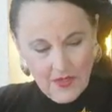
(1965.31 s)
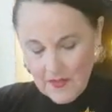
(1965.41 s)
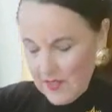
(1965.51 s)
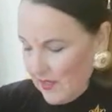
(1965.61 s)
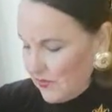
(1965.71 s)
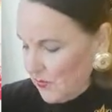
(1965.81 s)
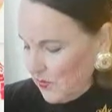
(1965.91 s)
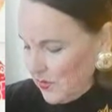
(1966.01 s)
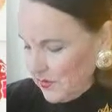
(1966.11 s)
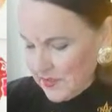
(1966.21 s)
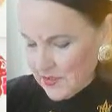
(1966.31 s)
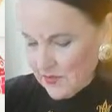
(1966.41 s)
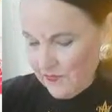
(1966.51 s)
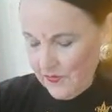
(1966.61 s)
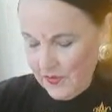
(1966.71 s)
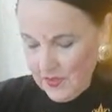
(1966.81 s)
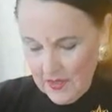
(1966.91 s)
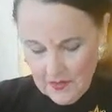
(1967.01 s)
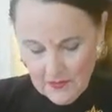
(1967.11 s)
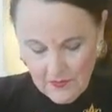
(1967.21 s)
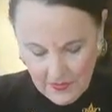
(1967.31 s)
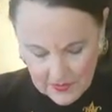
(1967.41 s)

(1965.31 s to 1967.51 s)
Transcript: And the world is full of